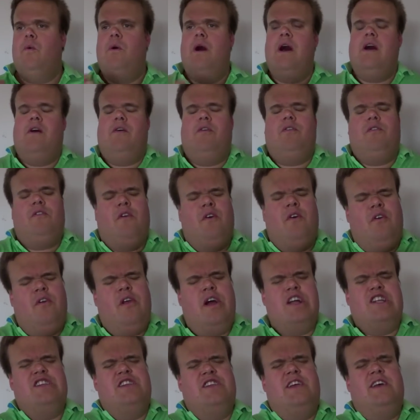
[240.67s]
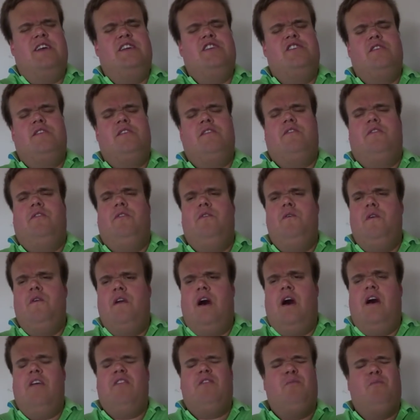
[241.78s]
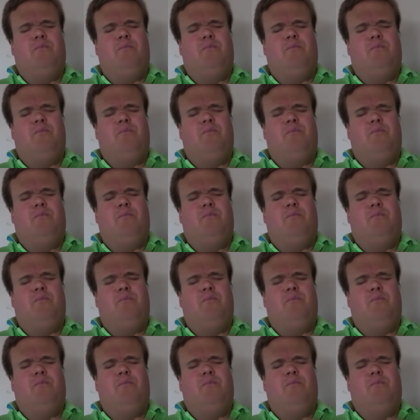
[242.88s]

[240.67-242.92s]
Wales, congratulations to you guys